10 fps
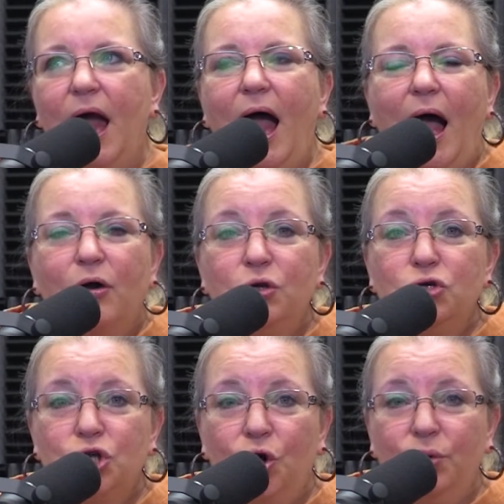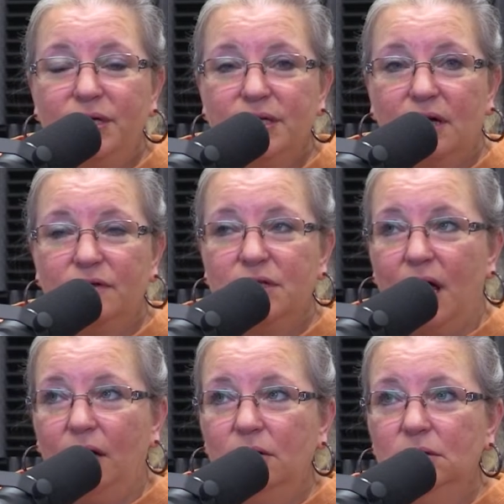How do you show instead of
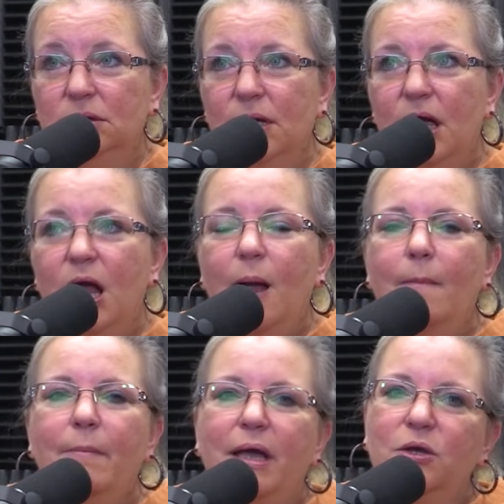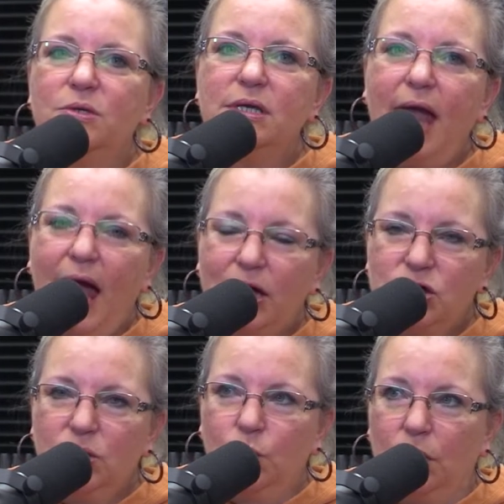tell? By using
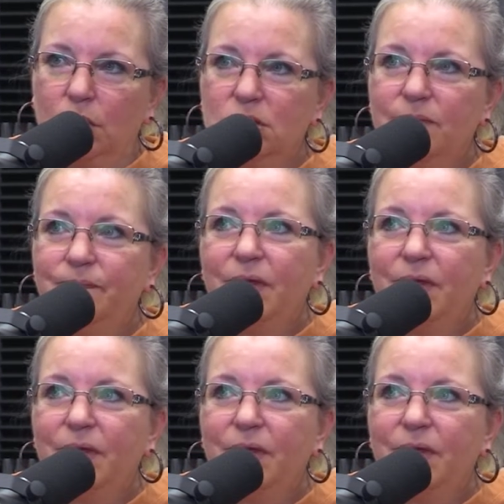action words.